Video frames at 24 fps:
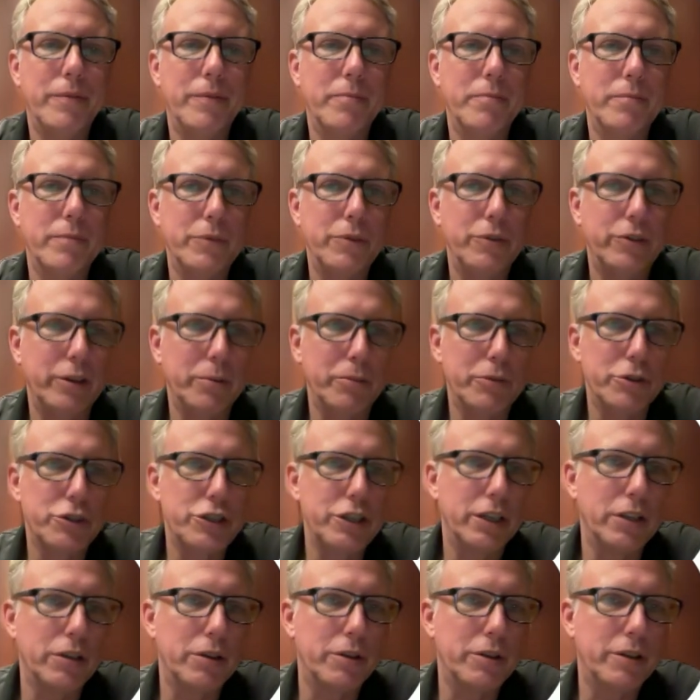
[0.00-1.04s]
using
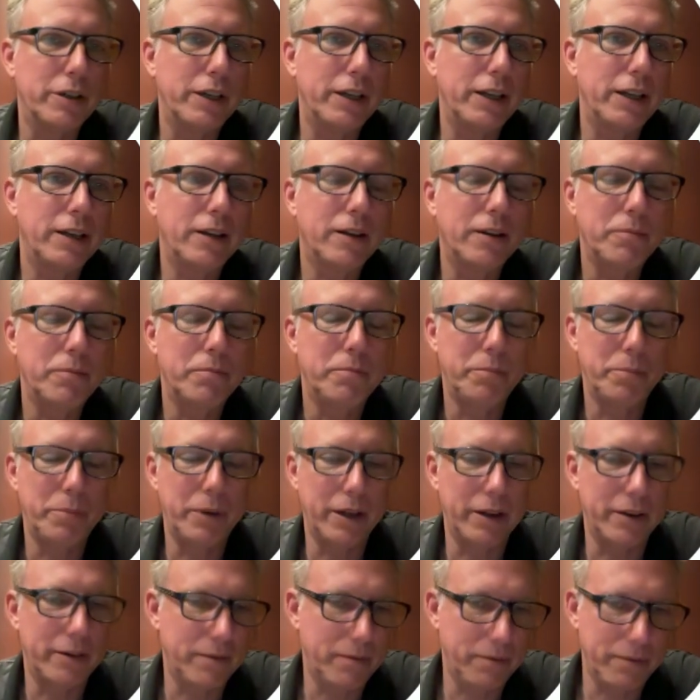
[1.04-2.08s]
machine learning,
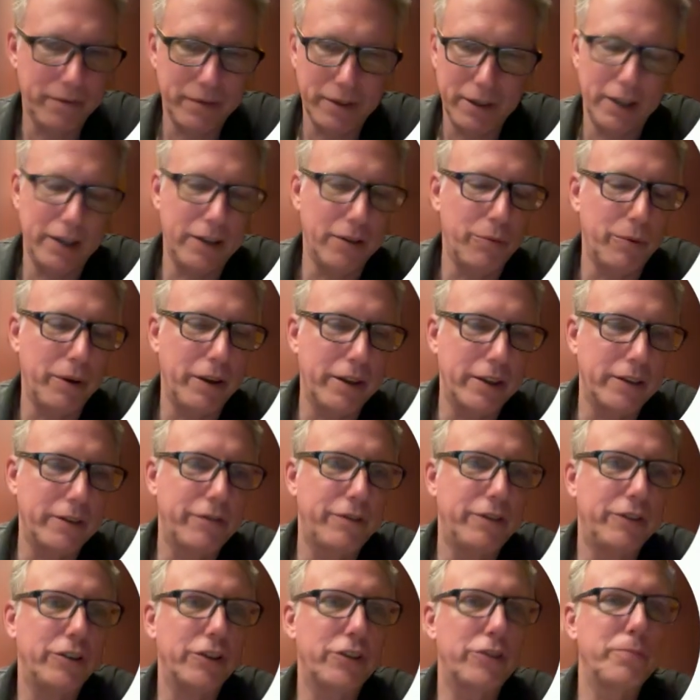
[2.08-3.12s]
but in a way that's
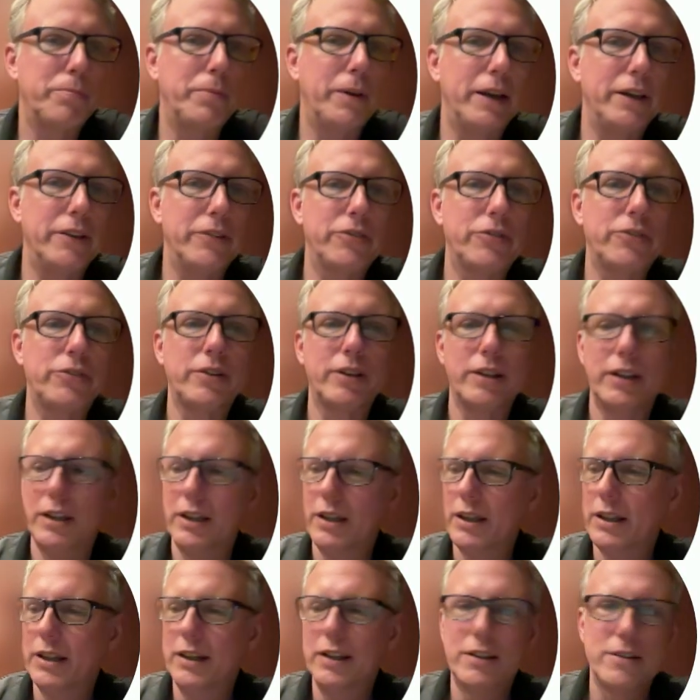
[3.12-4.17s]
physics-based,
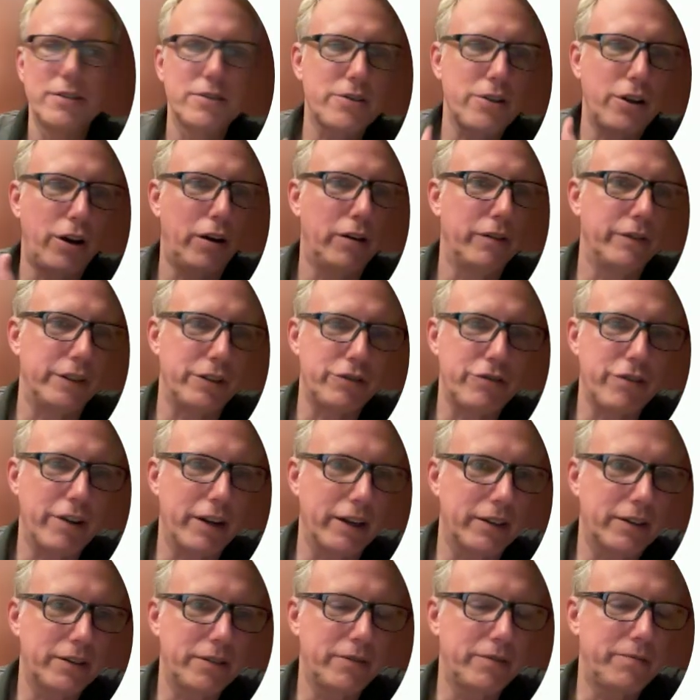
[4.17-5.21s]
solve
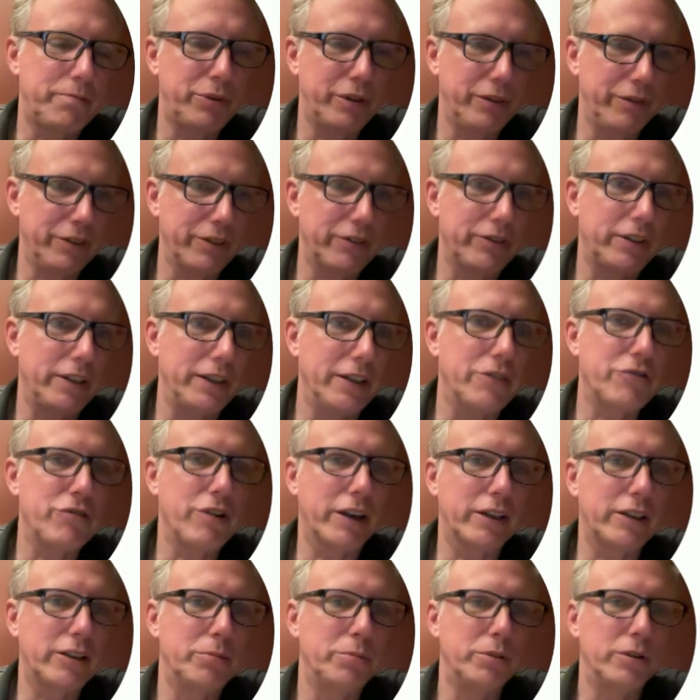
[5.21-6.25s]
previously
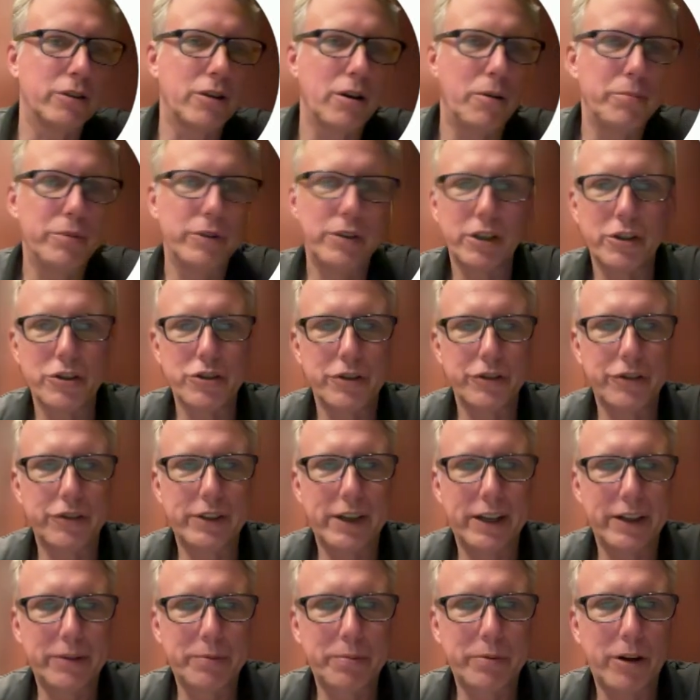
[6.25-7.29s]
intractable computational
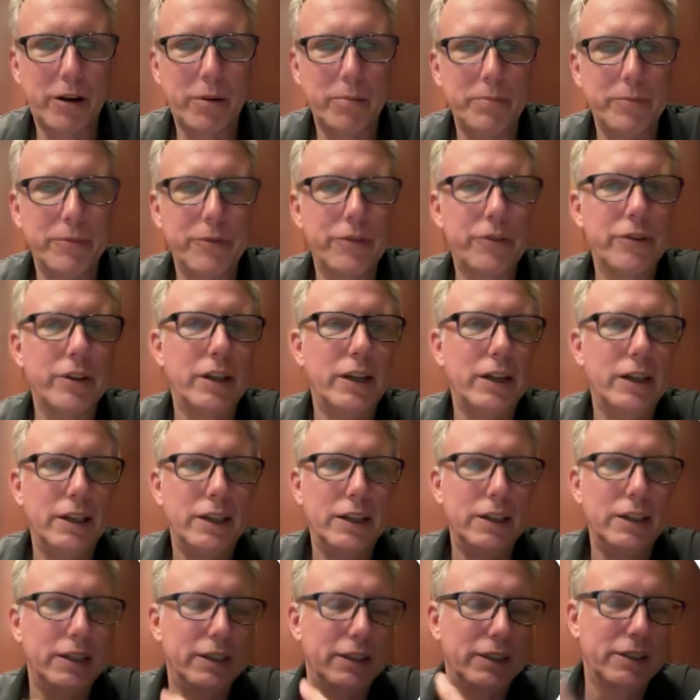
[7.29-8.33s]
stats problems,
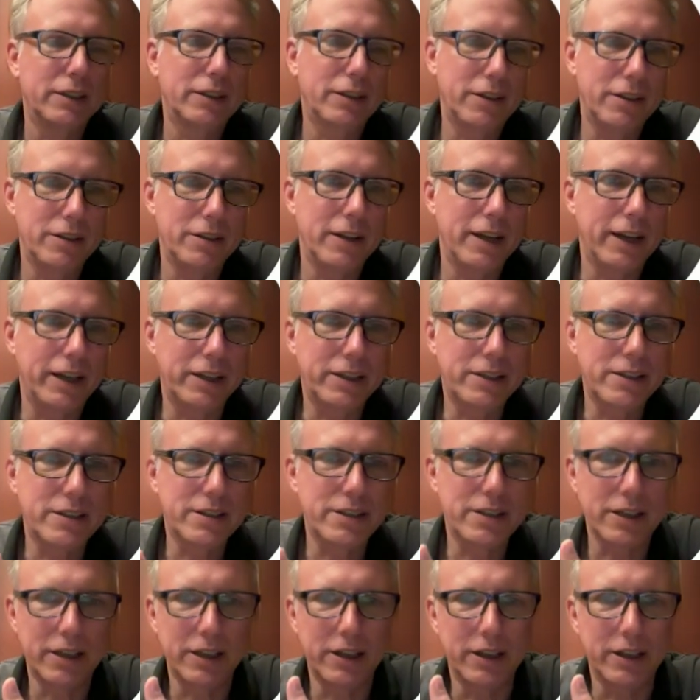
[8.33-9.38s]
connect
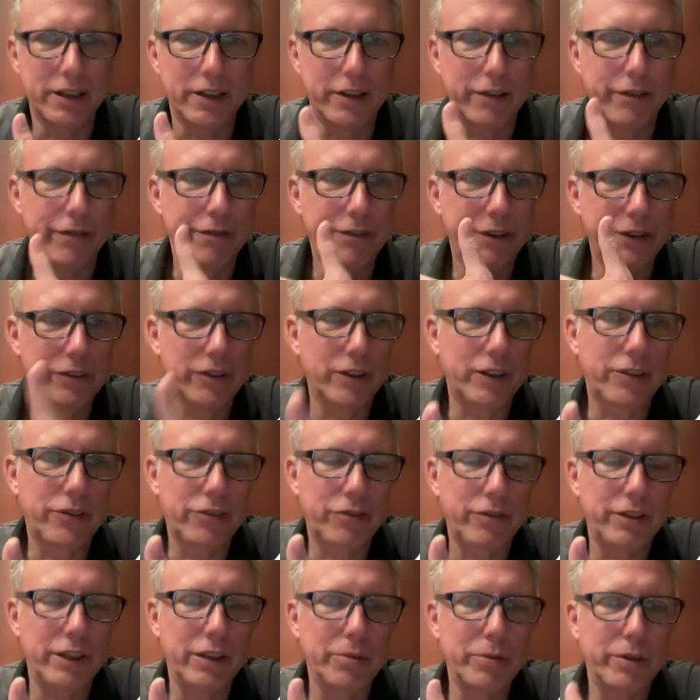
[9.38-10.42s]
the physics
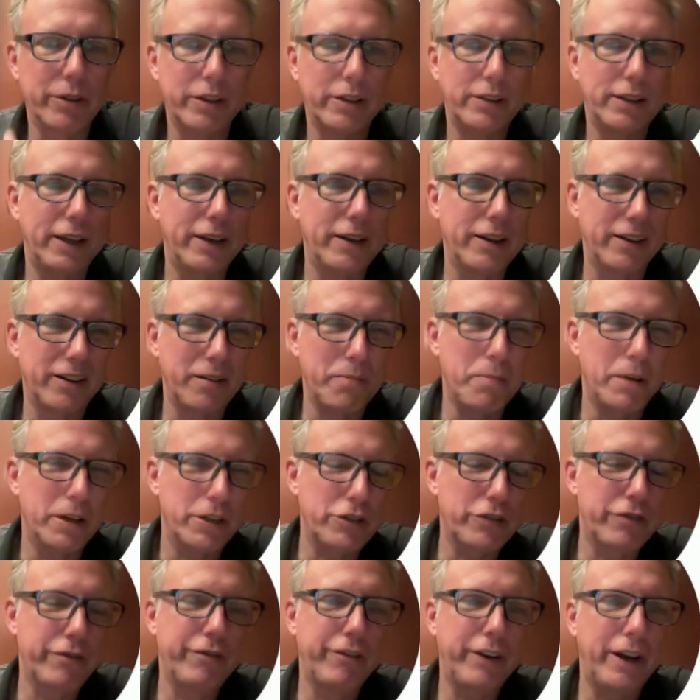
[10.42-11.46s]
really with the data at a much
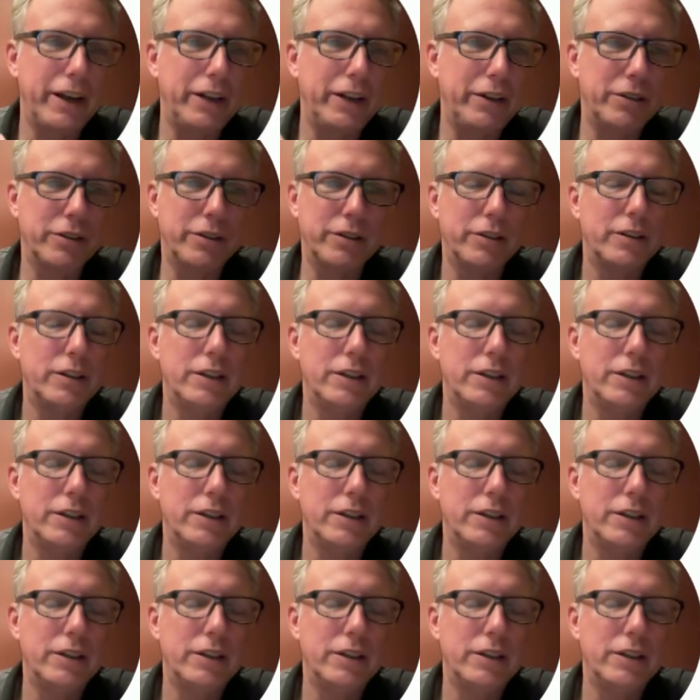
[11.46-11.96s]
finer